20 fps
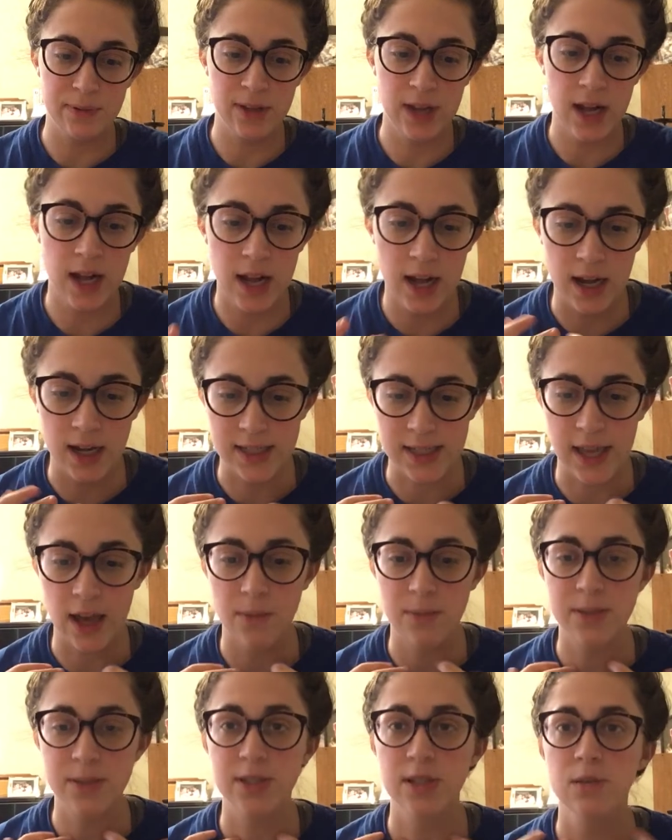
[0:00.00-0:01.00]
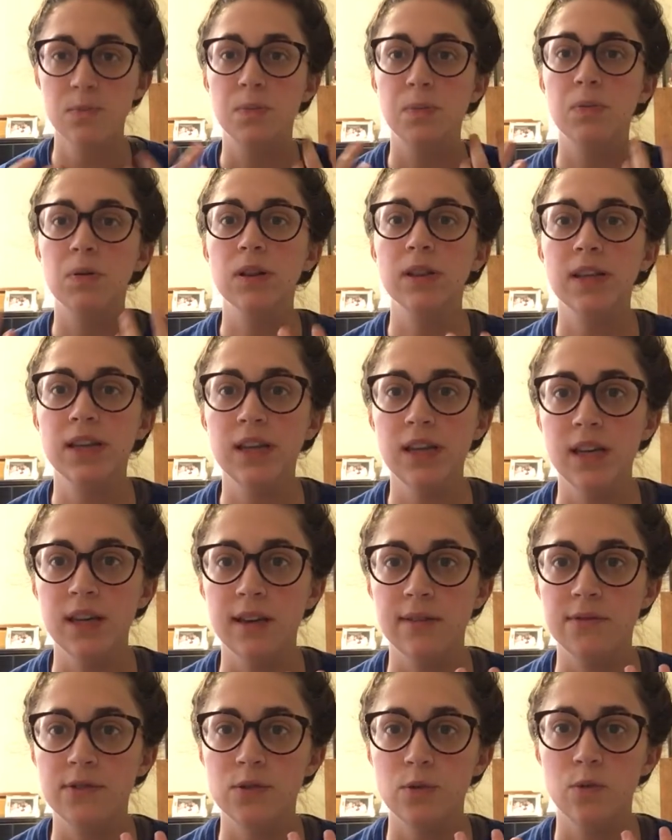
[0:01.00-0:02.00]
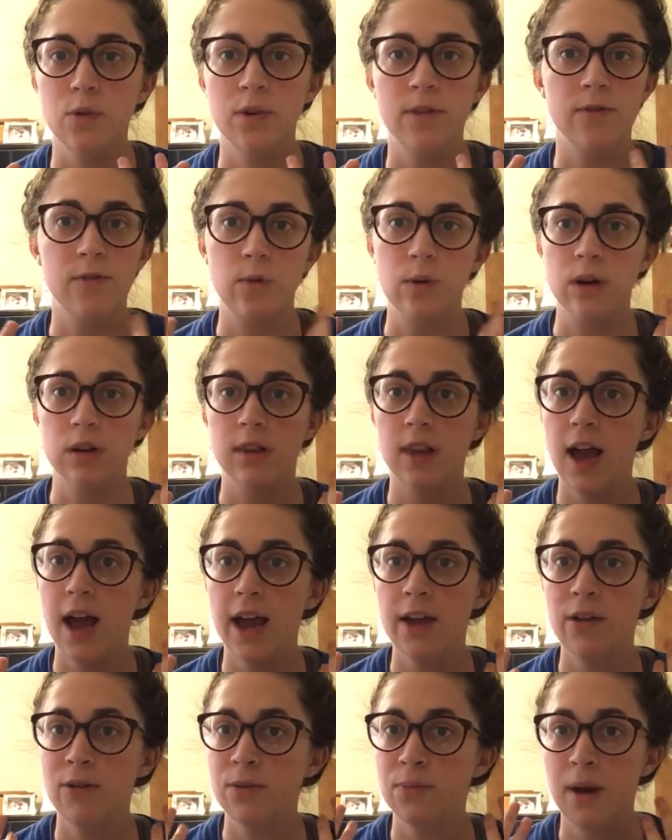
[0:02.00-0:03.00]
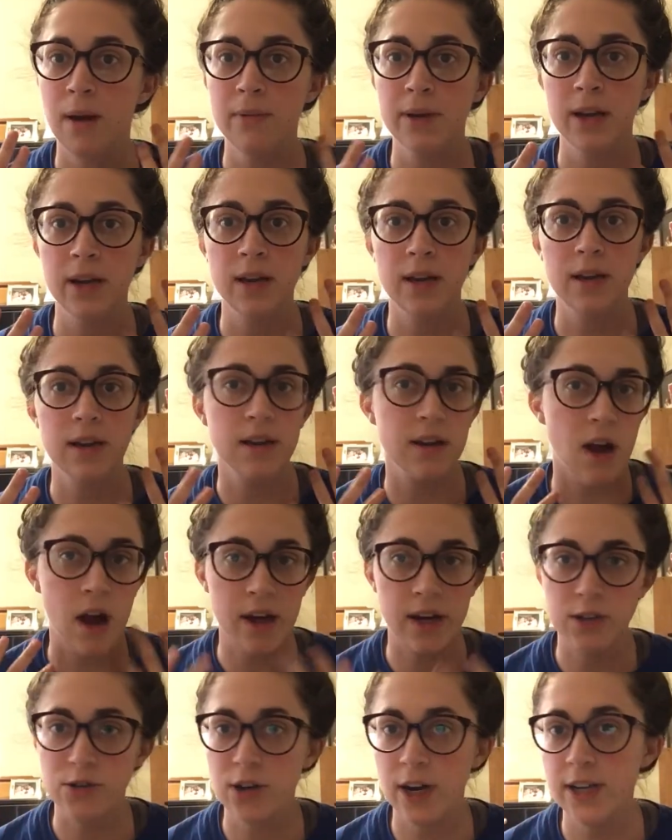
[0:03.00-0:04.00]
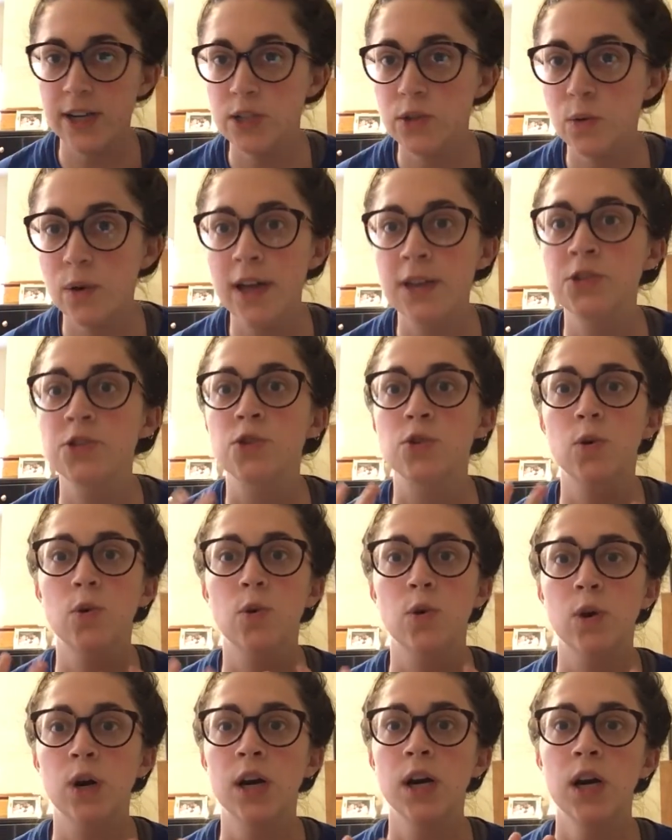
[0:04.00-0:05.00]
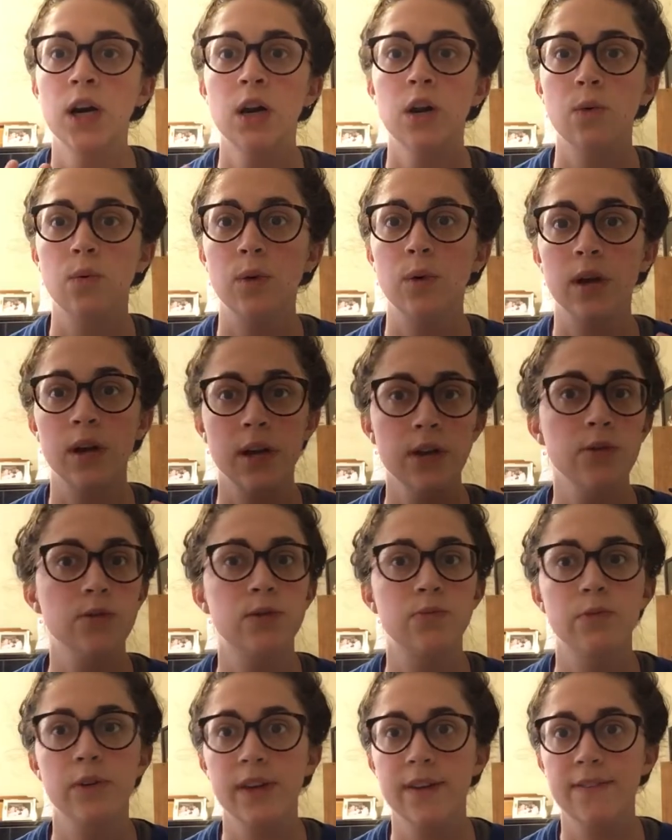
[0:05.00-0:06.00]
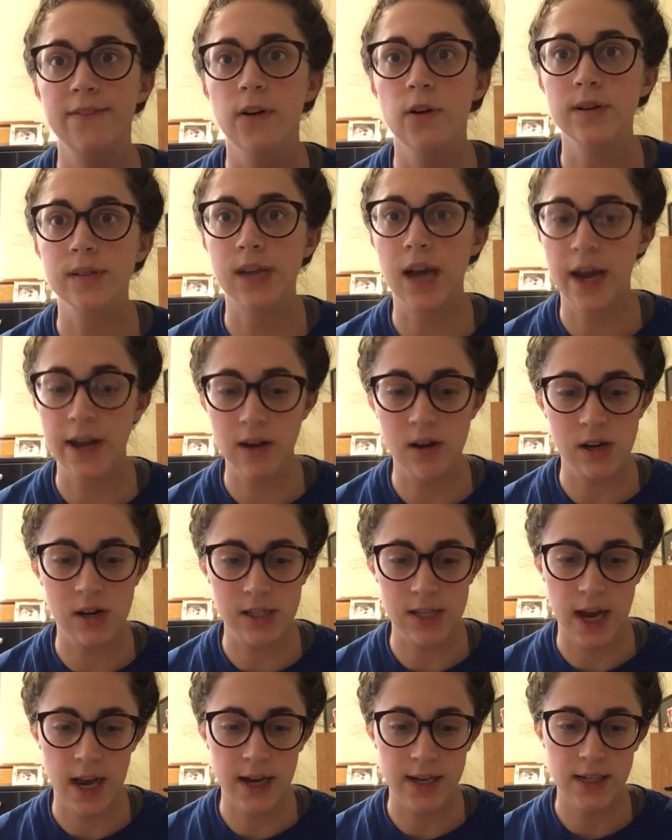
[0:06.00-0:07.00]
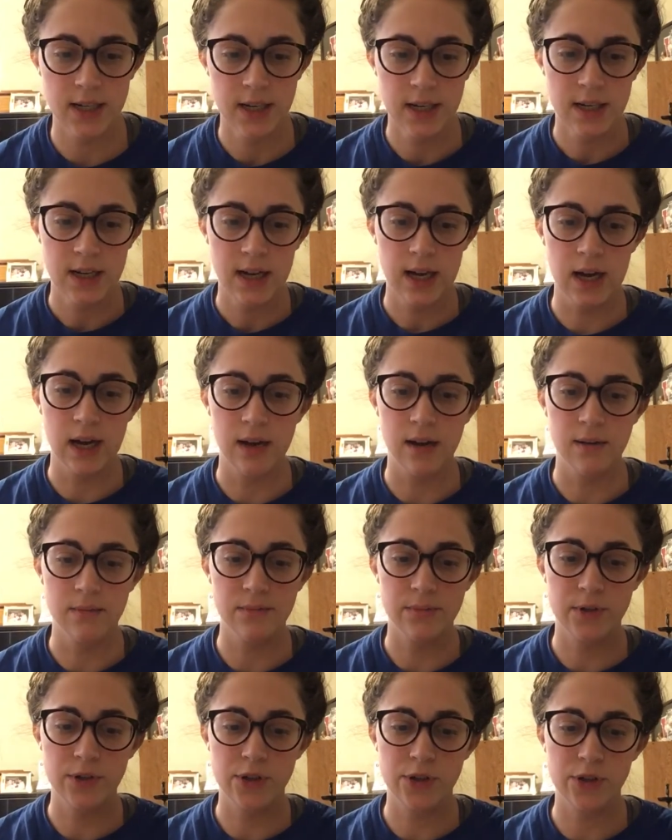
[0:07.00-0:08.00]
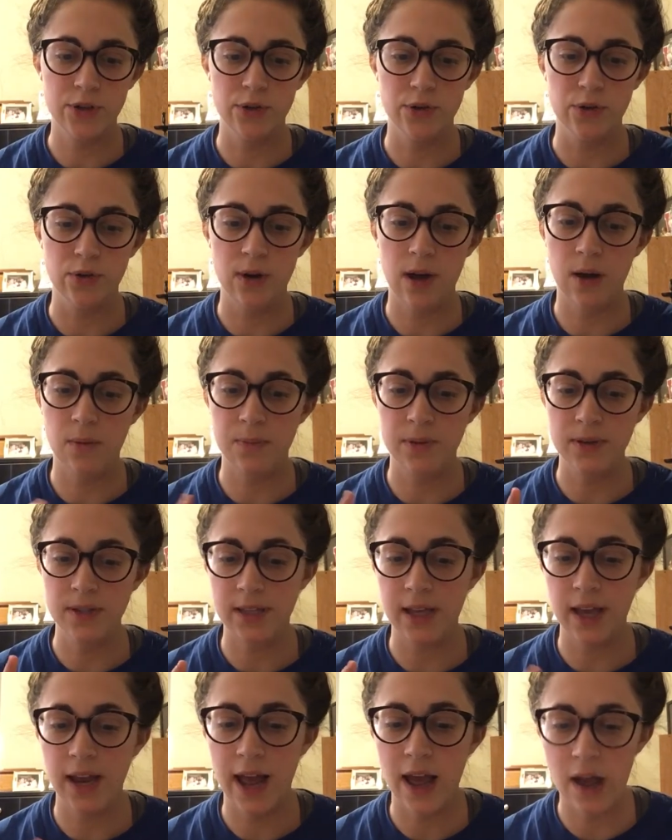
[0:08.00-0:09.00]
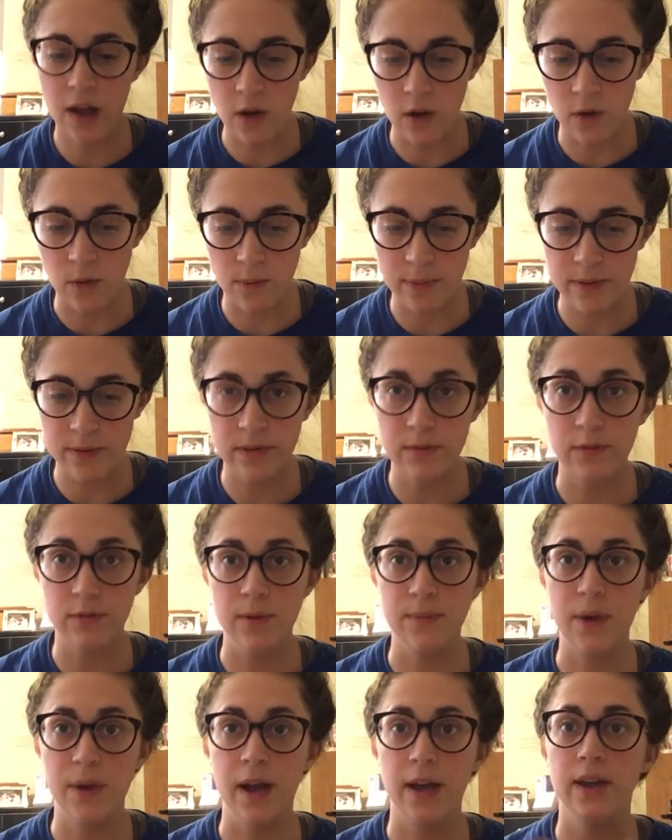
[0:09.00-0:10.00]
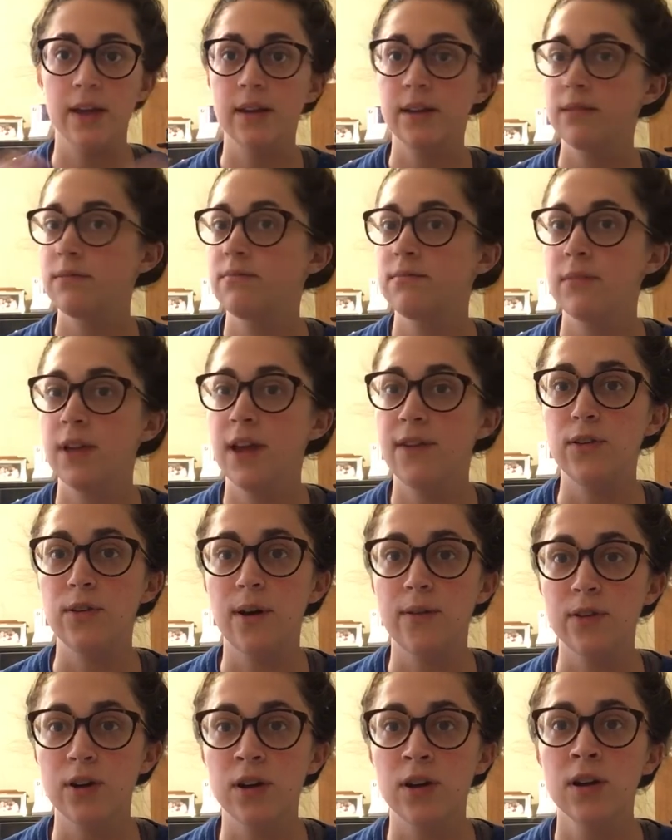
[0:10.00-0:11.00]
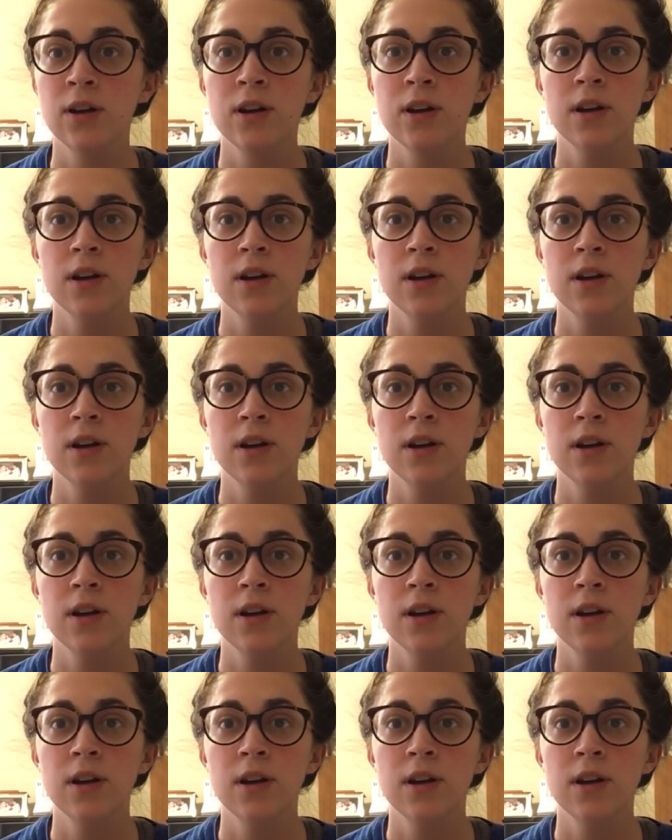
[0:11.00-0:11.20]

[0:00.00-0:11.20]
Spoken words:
hugs. They help us to be believed. If we're lying, we're probably not going to try and twitch, or we're going to use really focused eye contact to help us get help. We might, if you ever